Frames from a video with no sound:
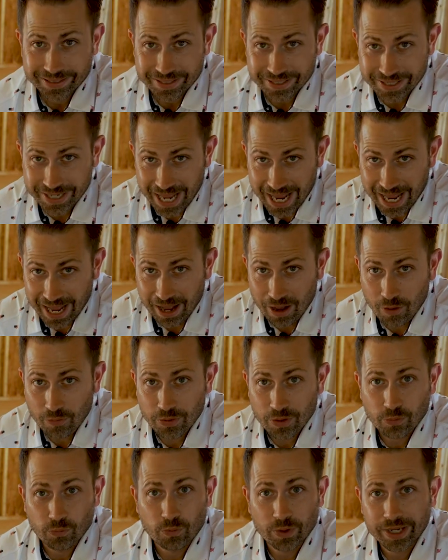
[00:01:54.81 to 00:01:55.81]
Now
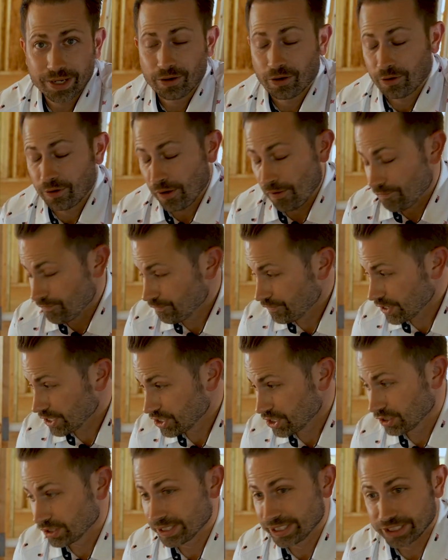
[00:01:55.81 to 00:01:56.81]
that we are
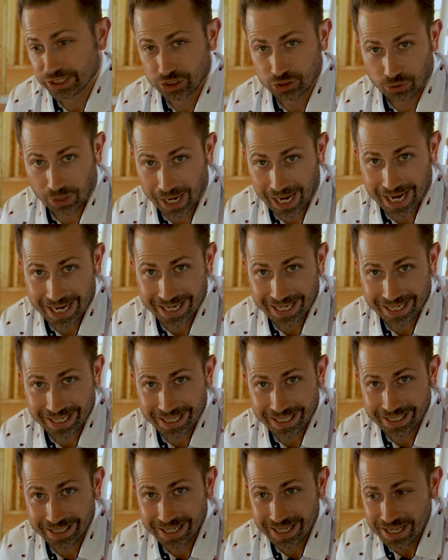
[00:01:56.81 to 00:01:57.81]
officially dried
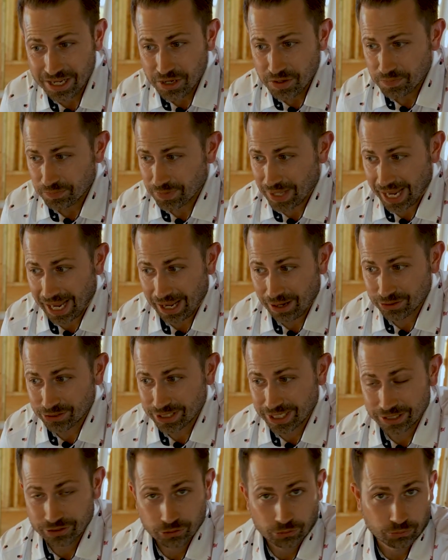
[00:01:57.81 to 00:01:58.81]
in, the
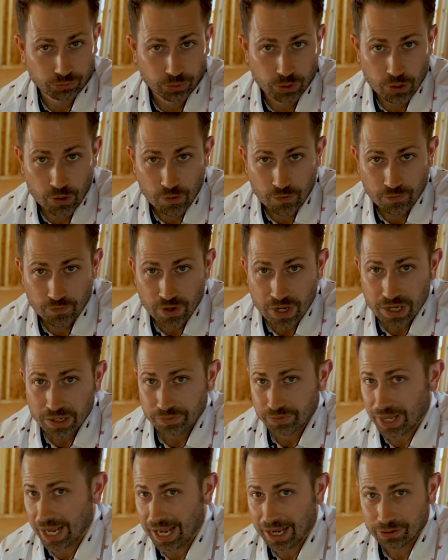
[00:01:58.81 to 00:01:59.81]
house has a roof,
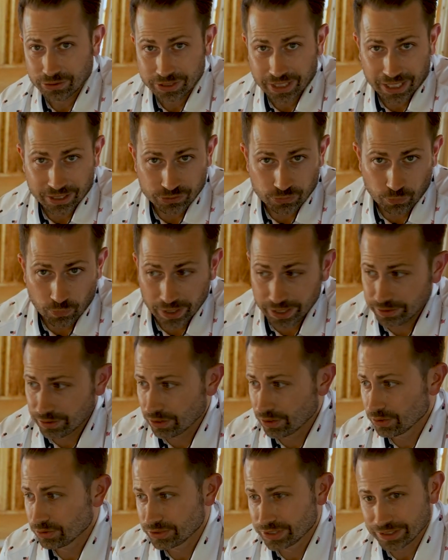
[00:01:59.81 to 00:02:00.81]
the house has
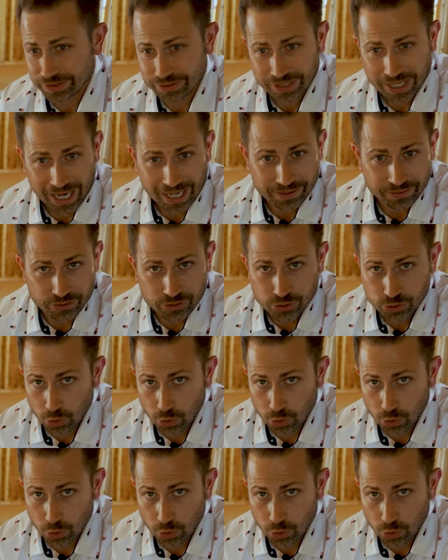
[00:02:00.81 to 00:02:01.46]
windows, it's got